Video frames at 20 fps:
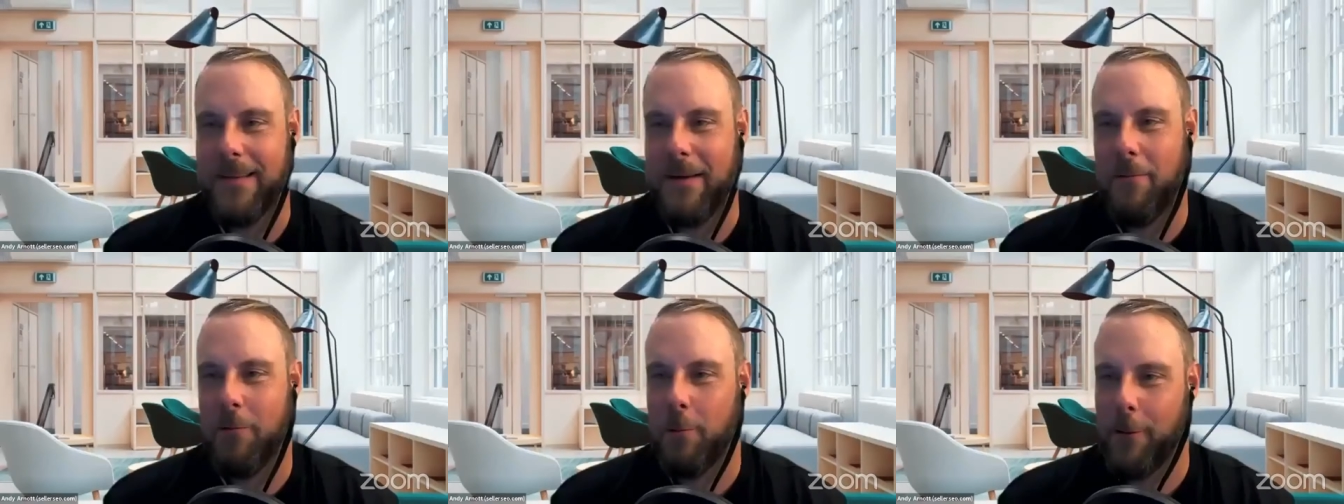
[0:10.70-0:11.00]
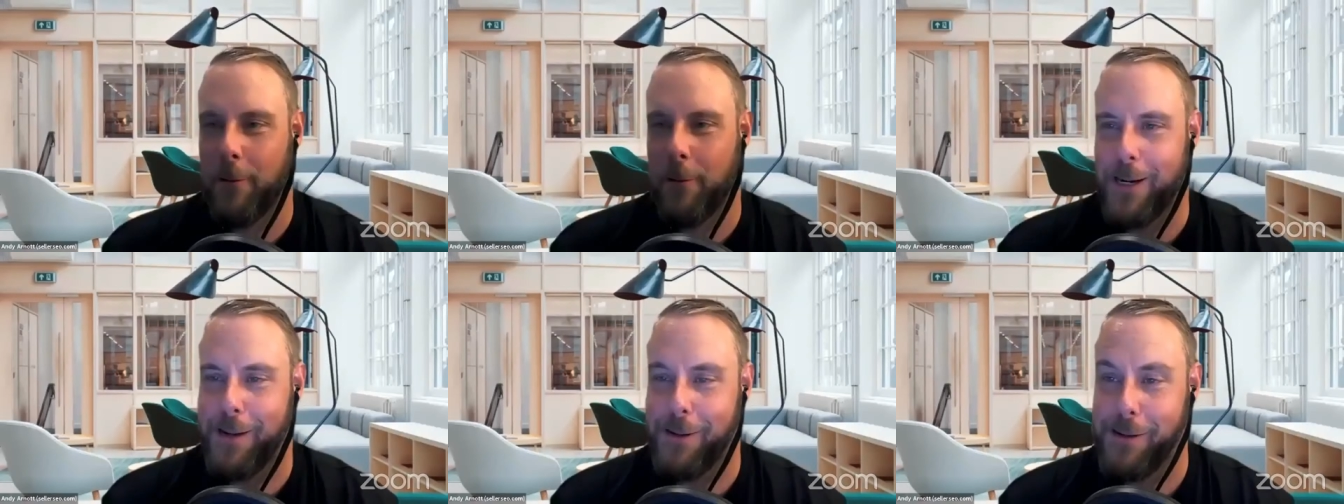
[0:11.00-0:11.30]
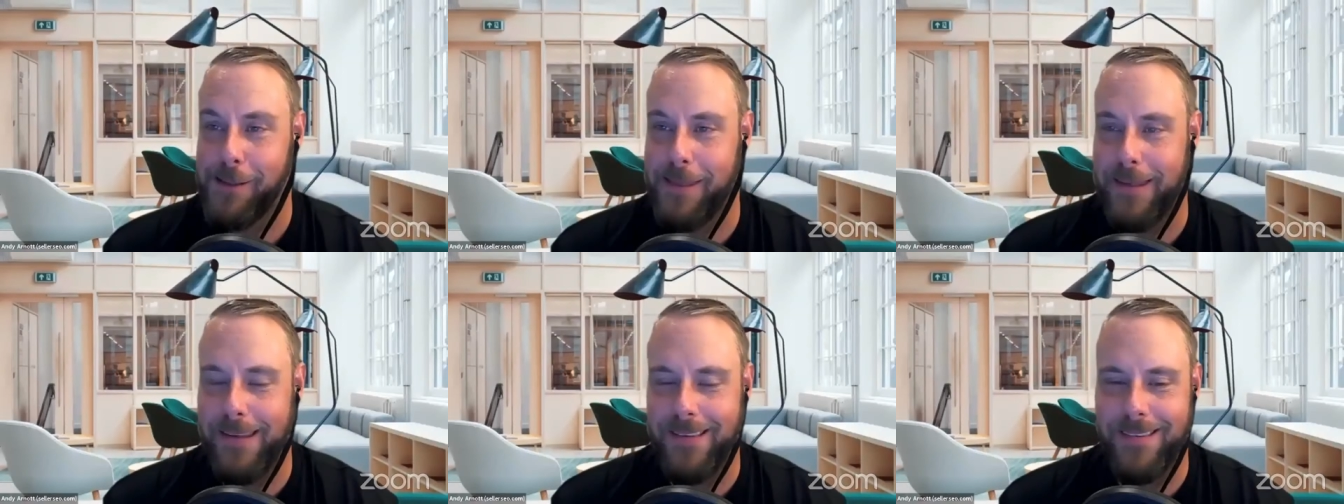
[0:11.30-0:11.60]
up, everybody?
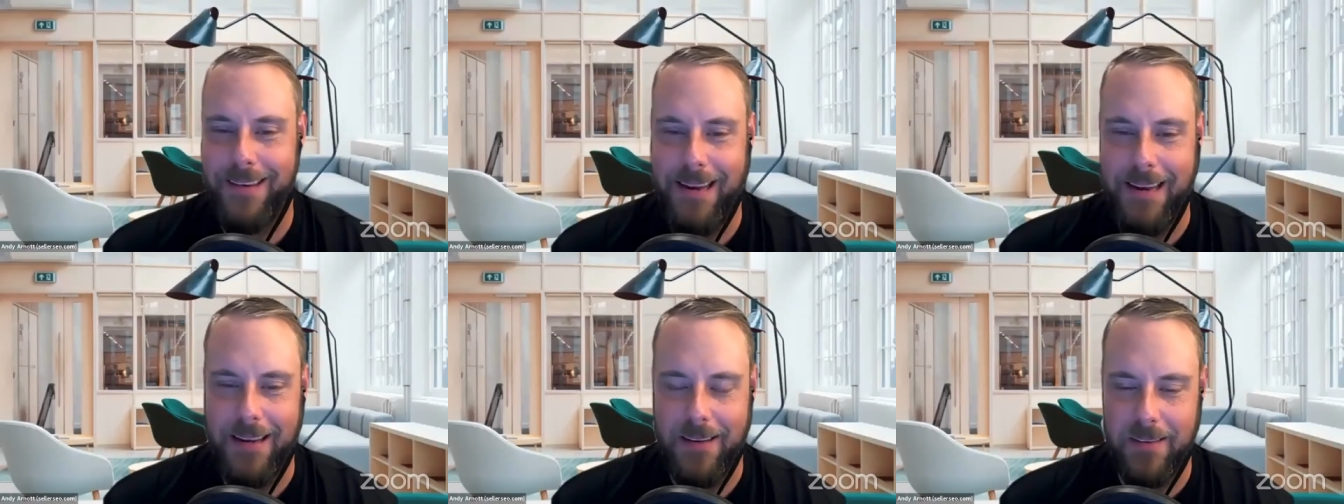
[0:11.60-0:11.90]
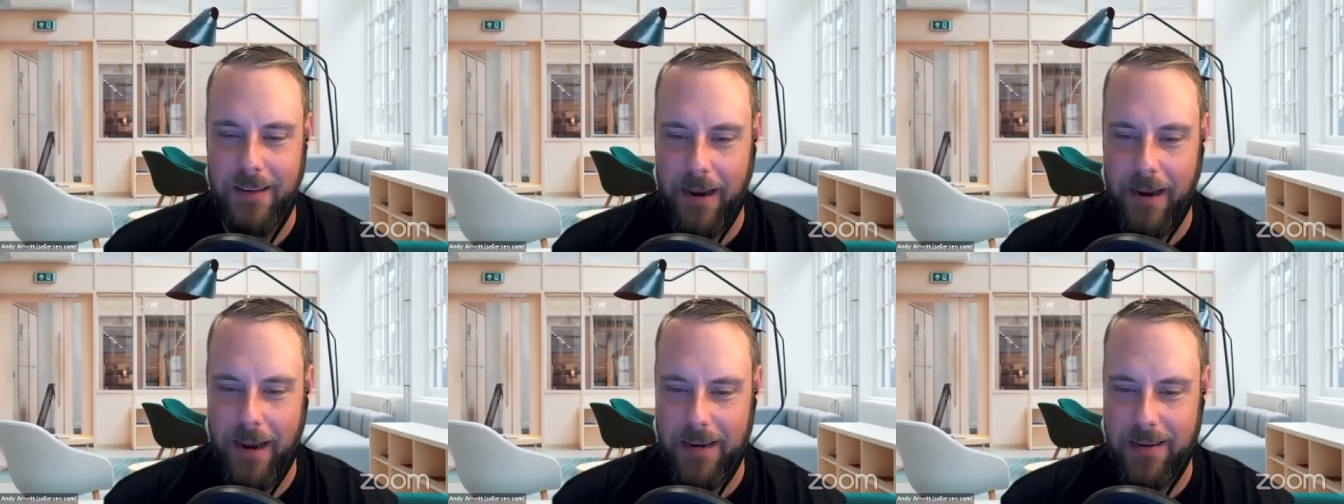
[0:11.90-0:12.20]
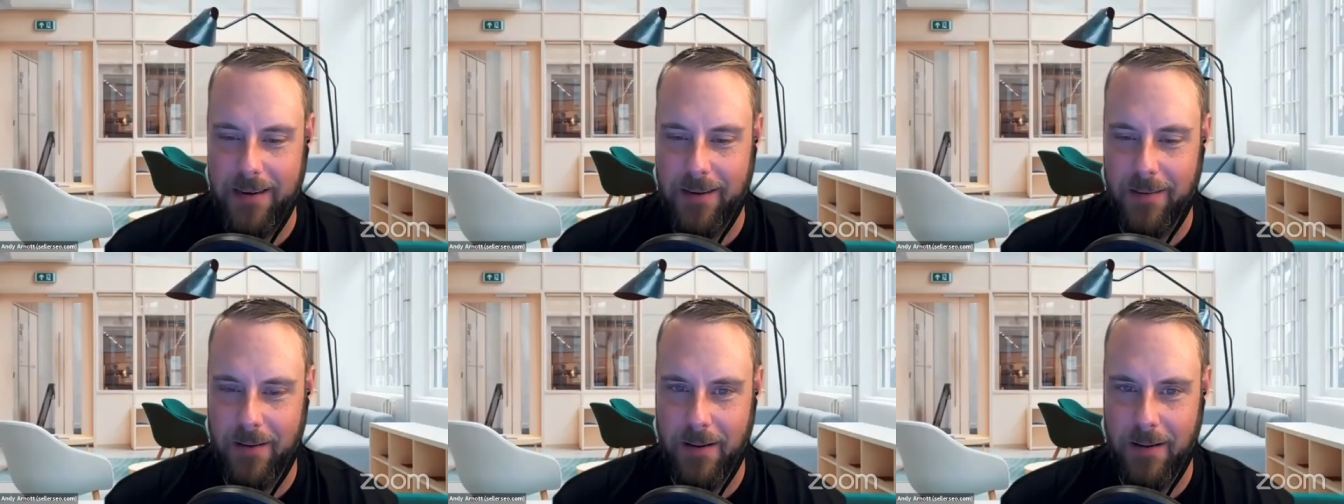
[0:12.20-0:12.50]
This is
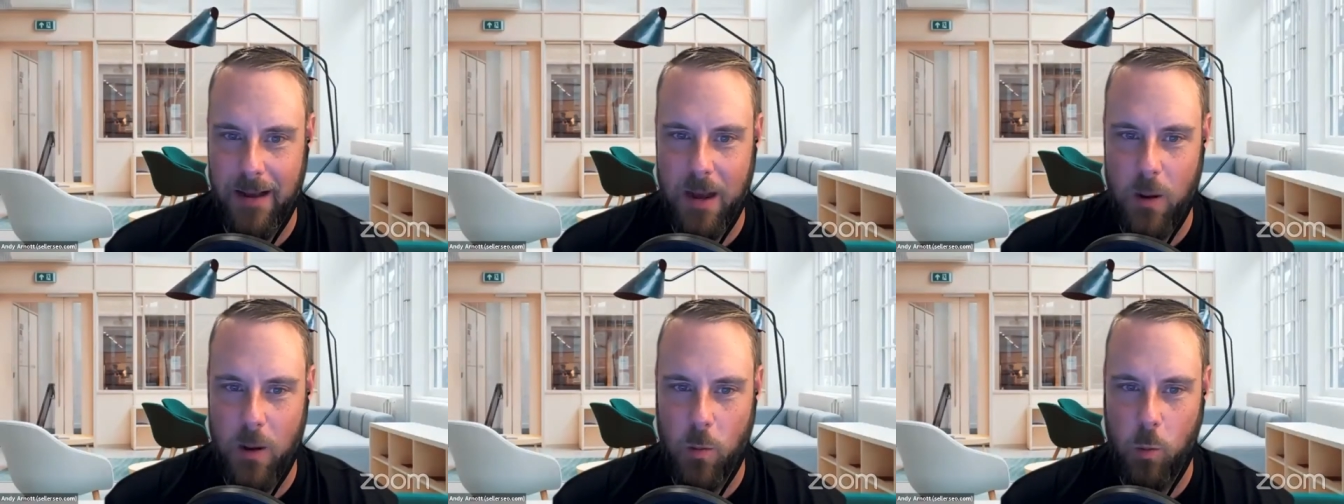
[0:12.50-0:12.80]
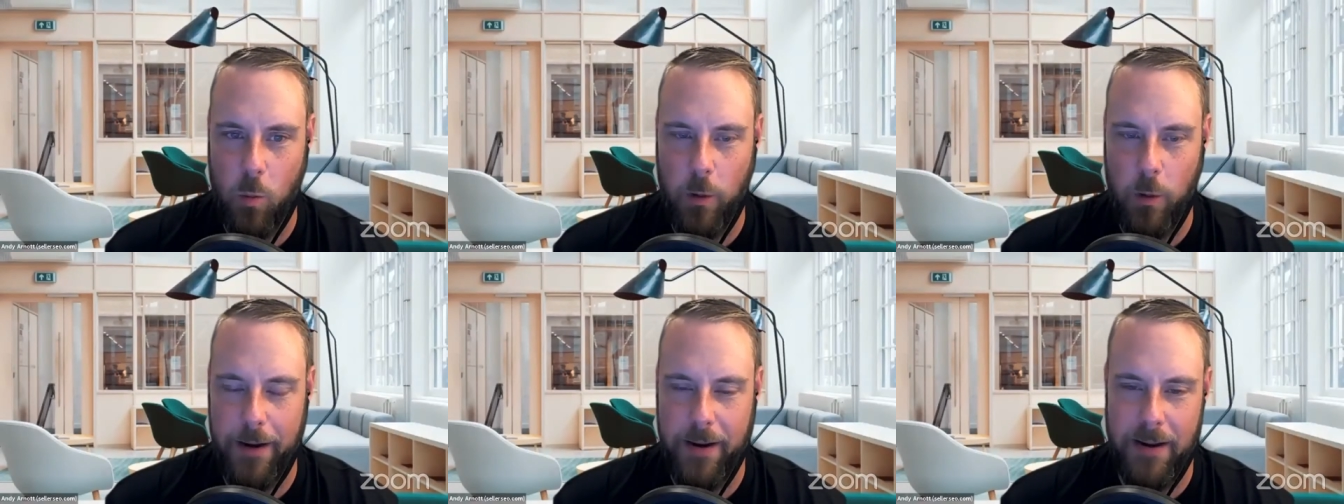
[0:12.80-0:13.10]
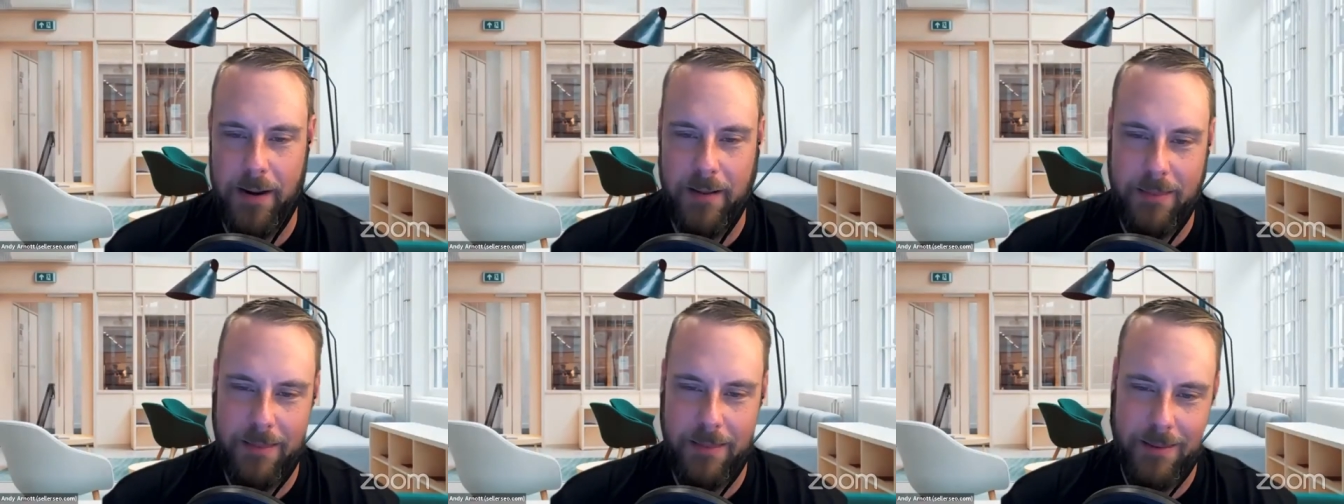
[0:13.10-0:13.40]
Andy Arnott
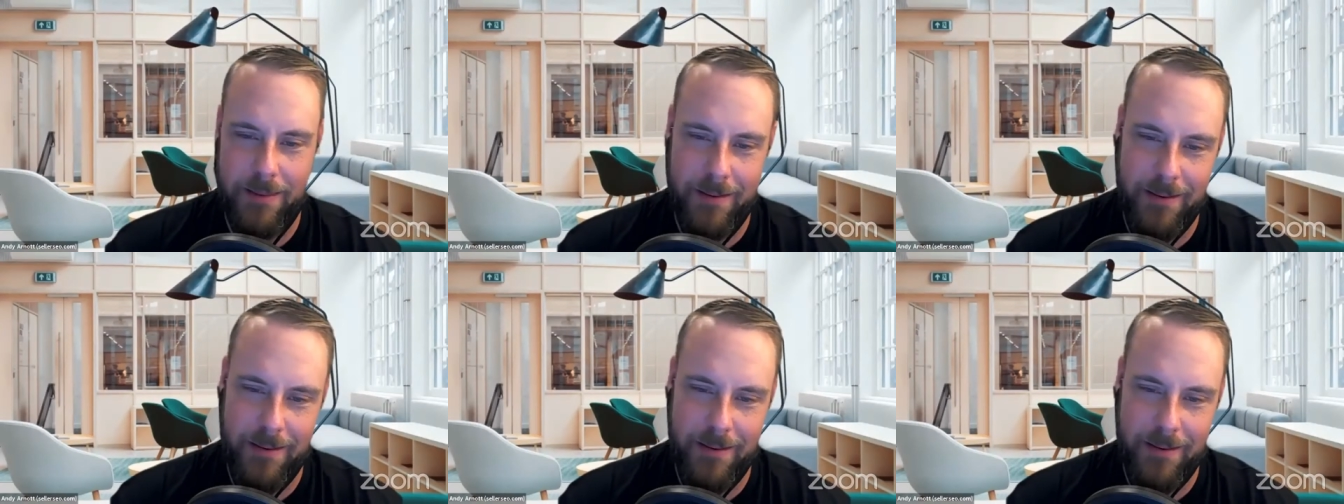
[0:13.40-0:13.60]
with